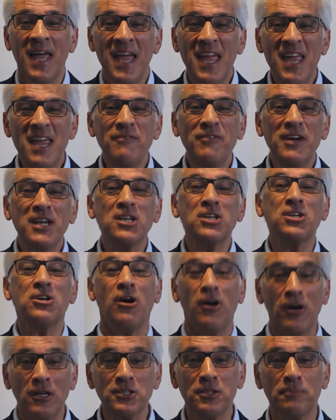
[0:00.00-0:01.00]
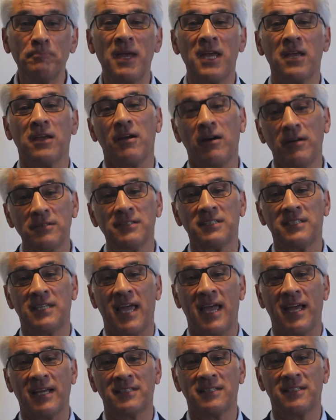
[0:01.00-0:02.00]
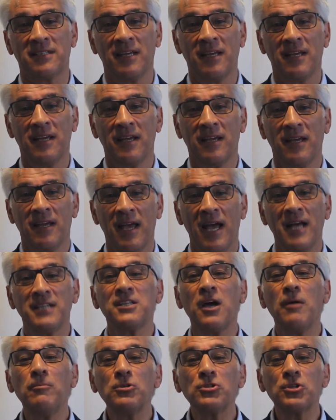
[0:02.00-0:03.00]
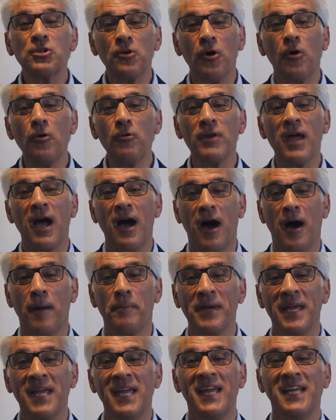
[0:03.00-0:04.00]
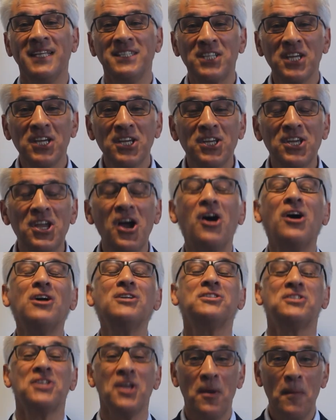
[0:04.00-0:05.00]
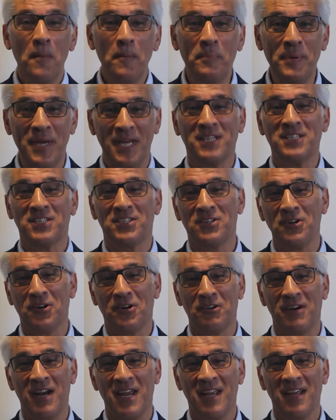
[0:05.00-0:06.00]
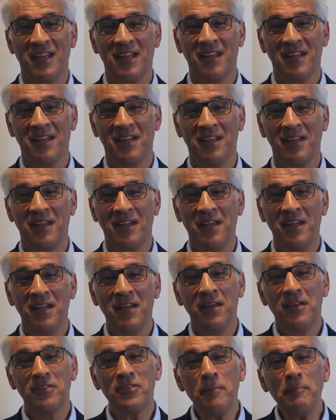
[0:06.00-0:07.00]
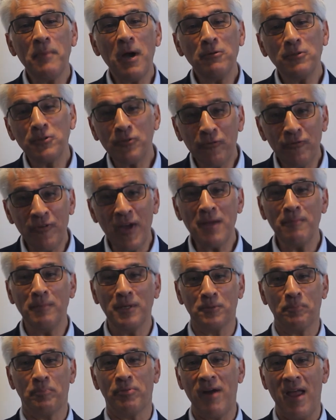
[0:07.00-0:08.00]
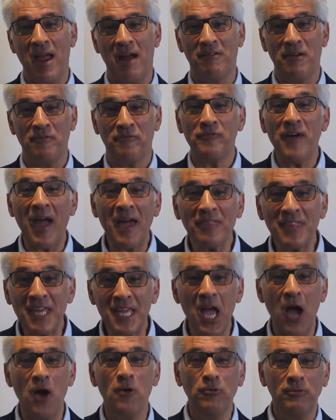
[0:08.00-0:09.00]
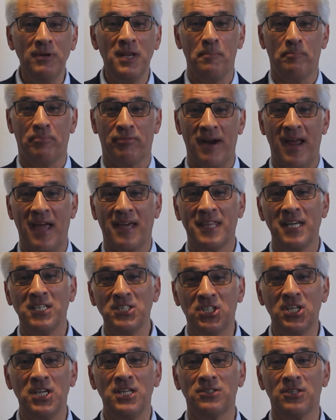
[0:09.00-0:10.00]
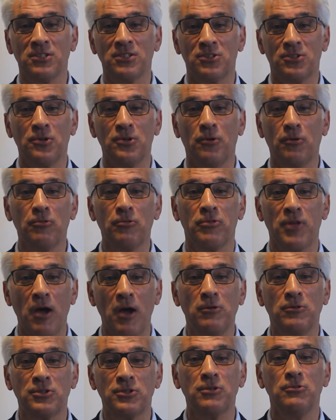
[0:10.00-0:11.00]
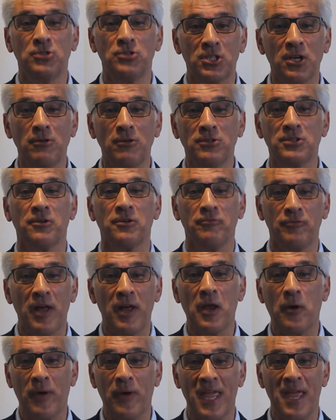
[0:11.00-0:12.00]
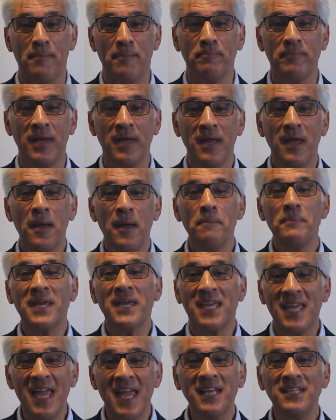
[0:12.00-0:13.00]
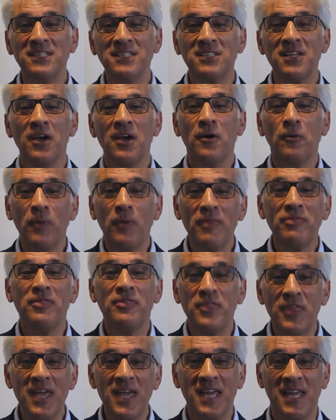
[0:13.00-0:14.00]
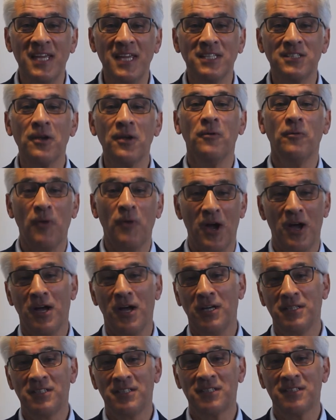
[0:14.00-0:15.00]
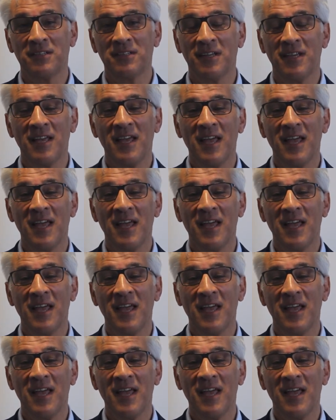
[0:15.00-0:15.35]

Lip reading: even cosmic context as I was caught up into God's big story. The most famous prayer, in fact the only prayer that Jesus taught those who chose to follow him, begins with these words.